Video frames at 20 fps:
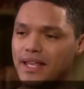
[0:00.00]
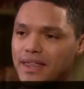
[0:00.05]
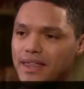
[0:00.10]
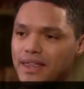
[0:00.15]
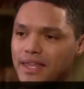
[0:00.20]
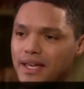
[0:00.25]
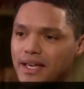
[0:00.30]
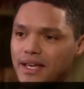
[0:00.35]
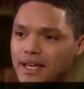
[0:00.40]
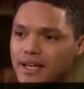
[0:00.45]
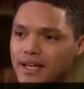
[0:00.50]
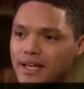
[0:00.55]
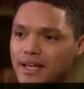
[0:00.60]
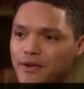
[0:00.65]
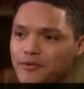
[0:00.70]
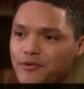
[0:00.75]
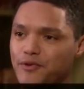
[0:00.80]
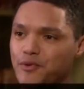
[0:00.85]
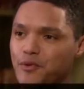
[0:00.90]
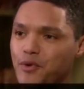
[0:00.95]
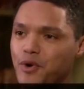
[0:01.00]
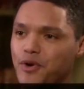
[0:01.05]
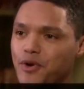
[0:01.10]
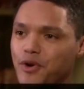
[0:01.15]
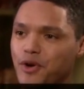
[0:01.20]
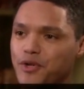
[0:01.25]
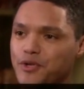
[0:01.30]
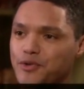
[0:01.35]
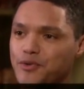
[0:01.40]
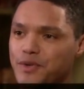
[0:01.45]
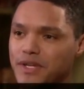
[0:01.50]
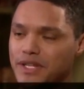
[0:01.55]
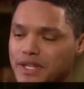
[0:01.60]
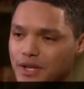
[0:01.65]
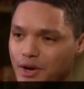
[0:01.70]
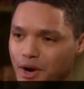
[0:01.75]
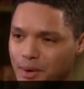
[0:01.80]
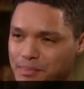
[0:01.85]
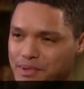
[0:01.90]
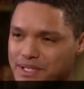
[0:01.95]
anything if you are not doing
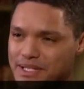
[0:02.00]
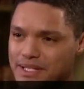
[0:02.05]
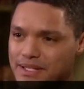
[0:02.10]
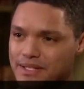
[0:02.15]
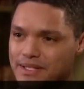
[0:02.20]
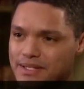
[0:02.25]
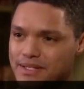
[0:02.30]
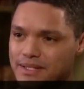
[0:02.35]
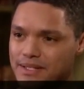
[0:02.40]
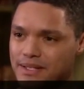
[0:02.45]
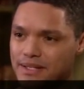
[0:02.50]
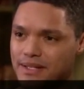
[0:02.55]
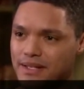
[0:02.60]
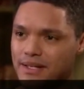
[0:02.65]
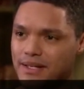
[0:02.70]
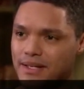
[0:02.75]
the opposites.